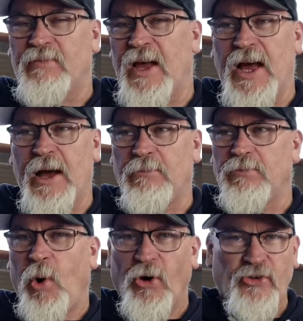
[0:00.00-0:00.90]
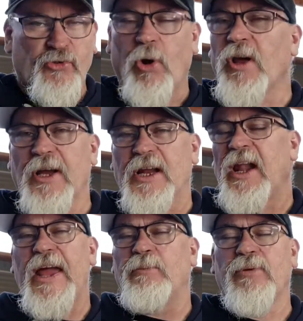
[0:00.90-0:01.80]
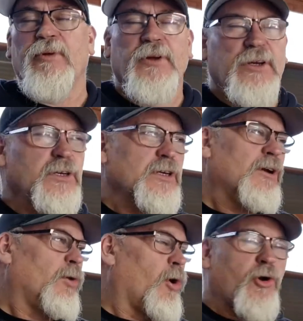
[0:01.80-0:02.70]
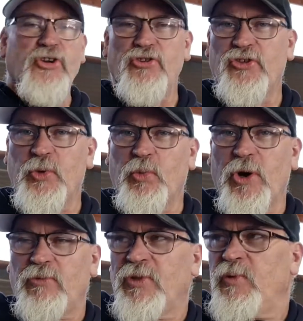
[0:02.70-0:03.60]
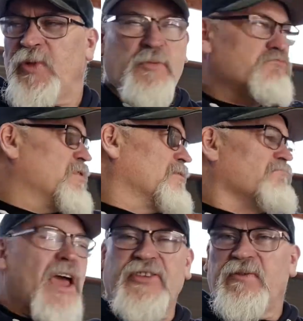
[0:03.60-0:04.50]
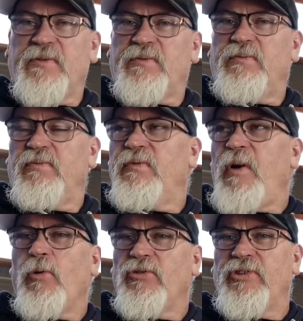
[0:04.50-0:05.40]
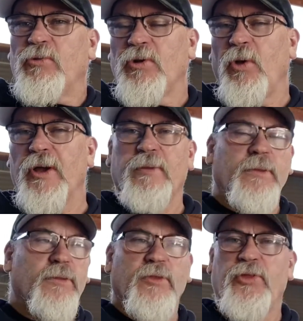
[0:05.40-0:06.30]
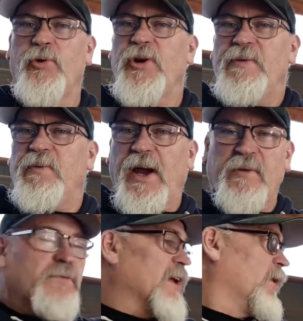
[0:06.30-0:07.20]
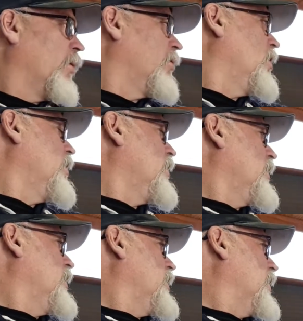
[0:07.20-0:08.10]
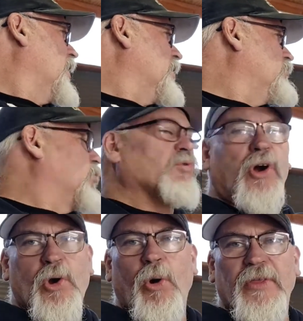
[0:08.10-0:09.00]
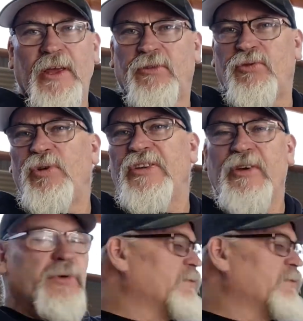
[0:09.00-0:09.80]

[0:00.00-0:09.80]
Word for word: um, hydraulic clamp like I used to work with with the big massive folders that were like 30 fucking feet long. Um, well, not quite that, 20 something